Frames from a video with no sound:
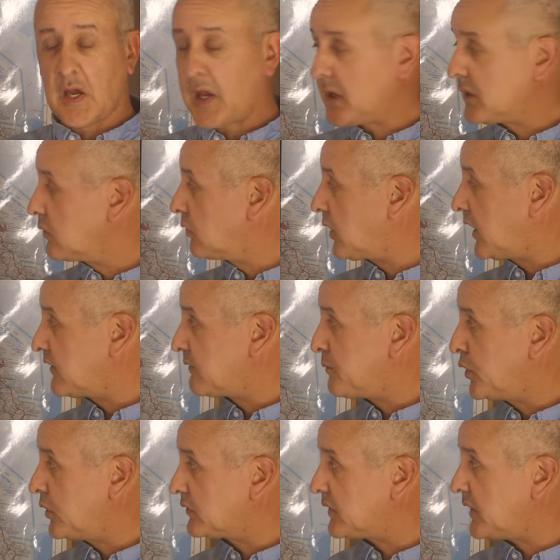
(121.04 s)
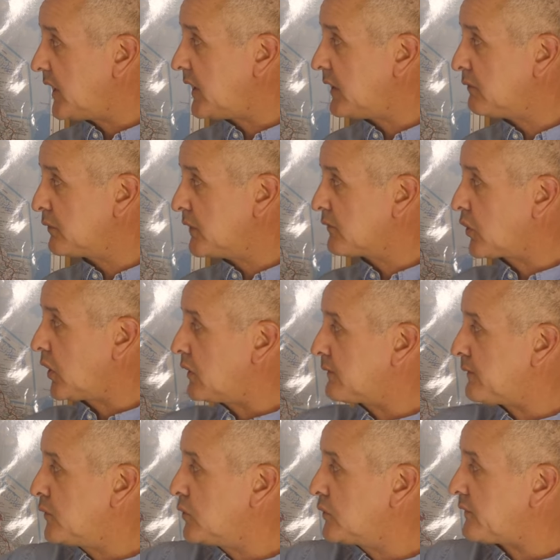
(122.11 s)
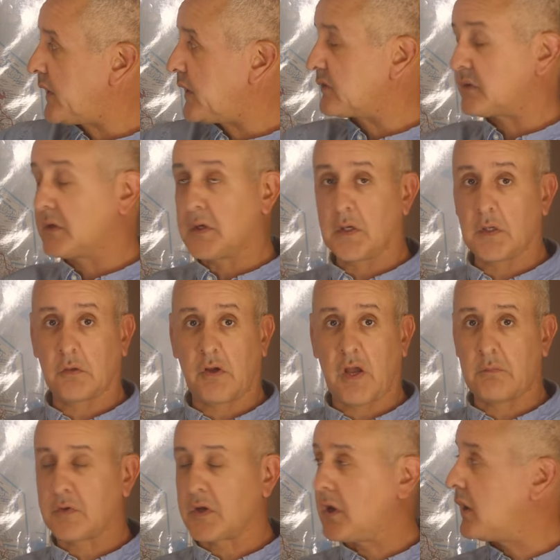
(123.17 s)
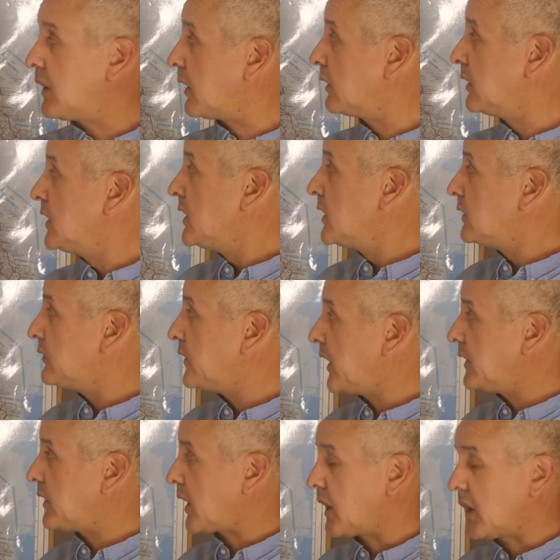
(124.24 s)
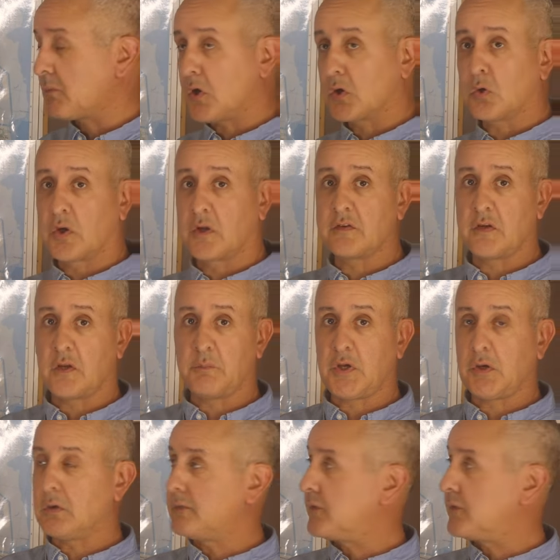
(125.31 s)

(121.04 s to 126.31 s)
angle I've put there, and if we've got a 4,000 kilogram car, then according to the pure